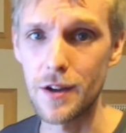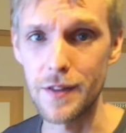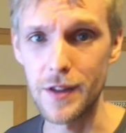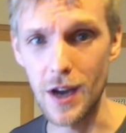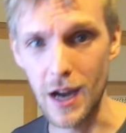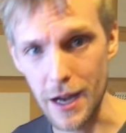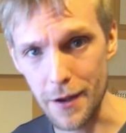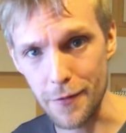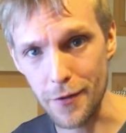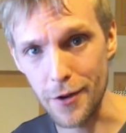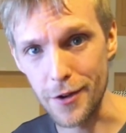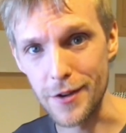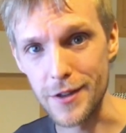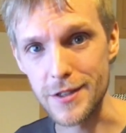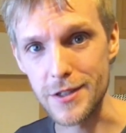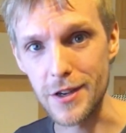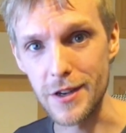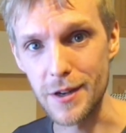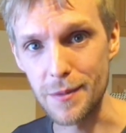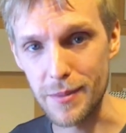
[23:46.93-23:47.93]
on the iPhone
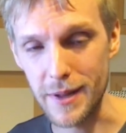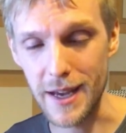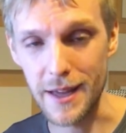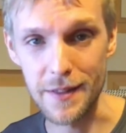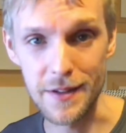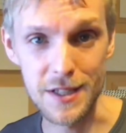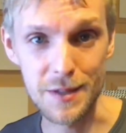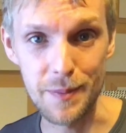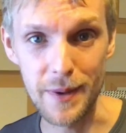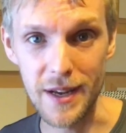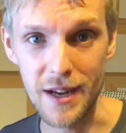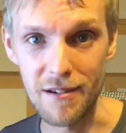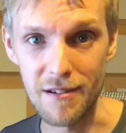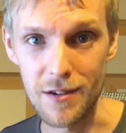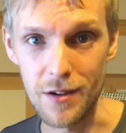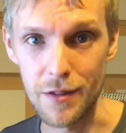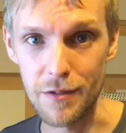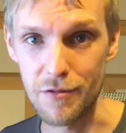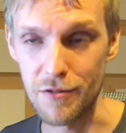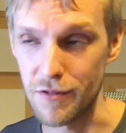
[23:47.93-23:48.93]
it's going to play out the speaker
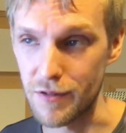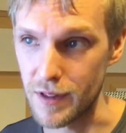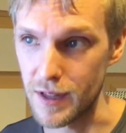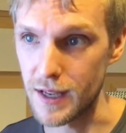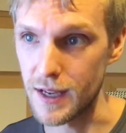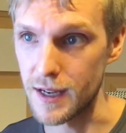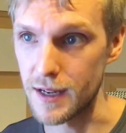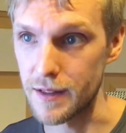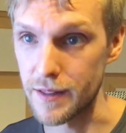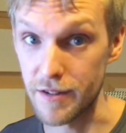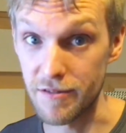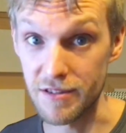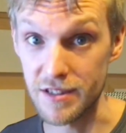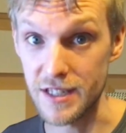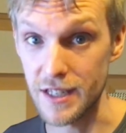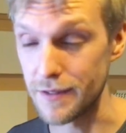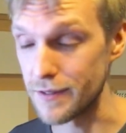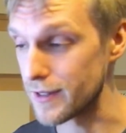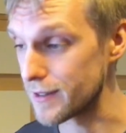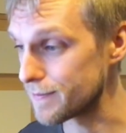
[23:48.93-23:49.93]
and not through the
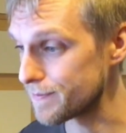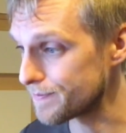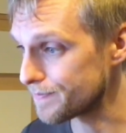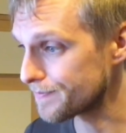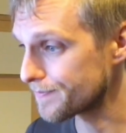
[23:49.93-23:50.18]
receiver.